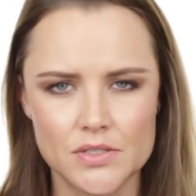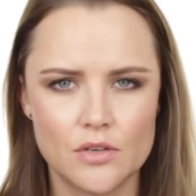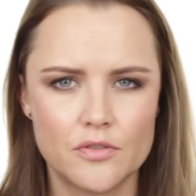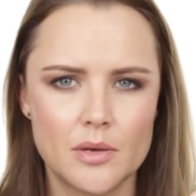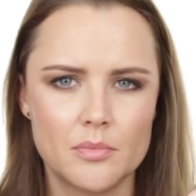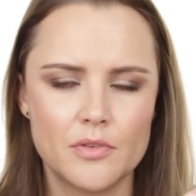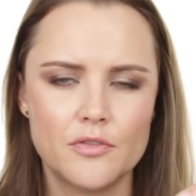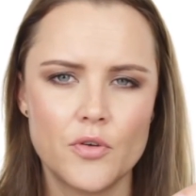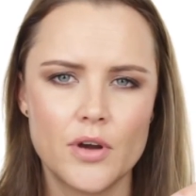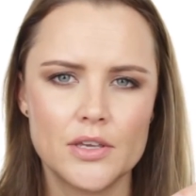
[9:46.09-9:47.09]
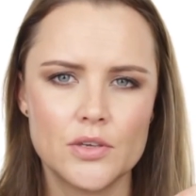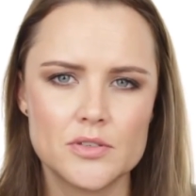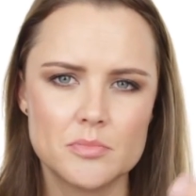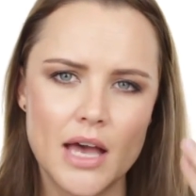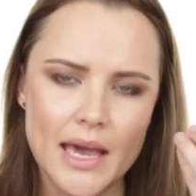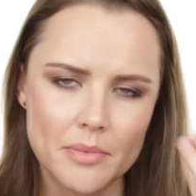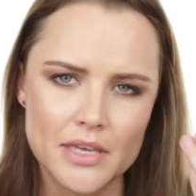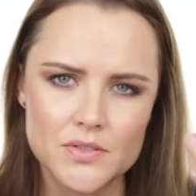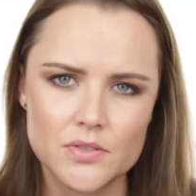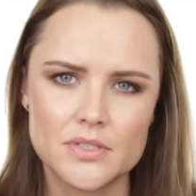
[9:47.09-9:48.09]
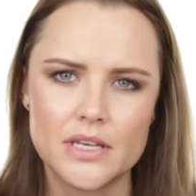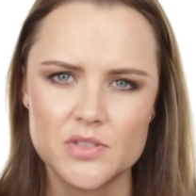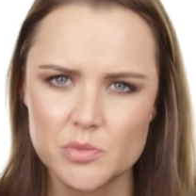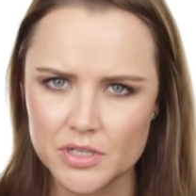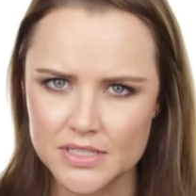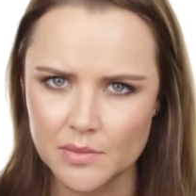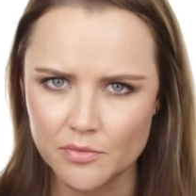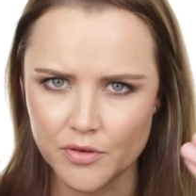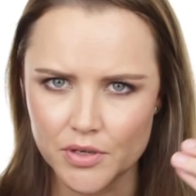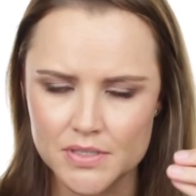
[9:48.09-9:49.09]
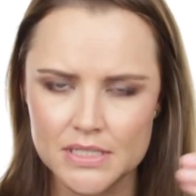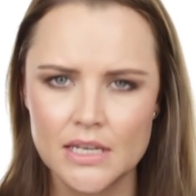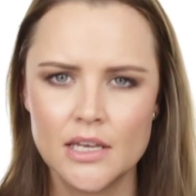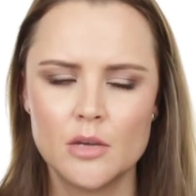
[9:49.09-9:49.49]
So if I'm before I use my eye pencils, I'll spritz them first.